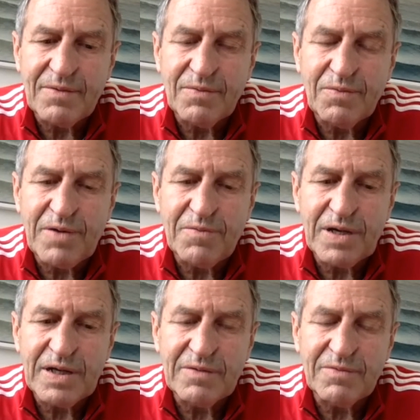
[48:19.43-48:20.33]
When
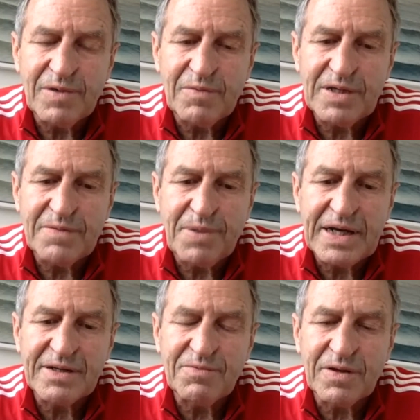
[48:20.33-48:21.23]
we
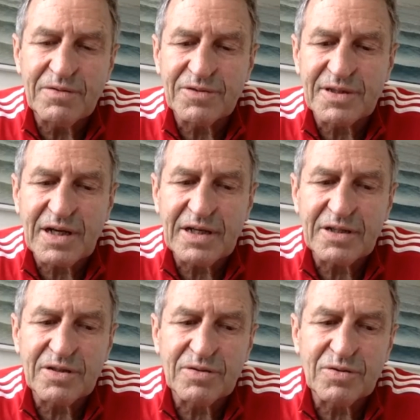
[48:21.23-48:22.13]
debated whether it was
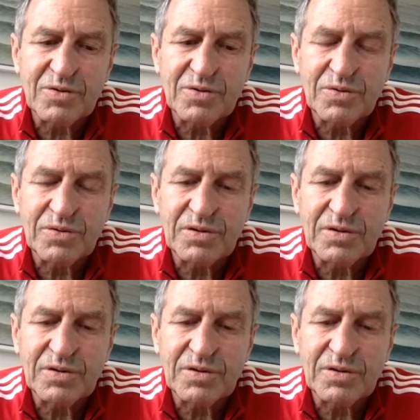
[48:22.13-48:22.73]
selections or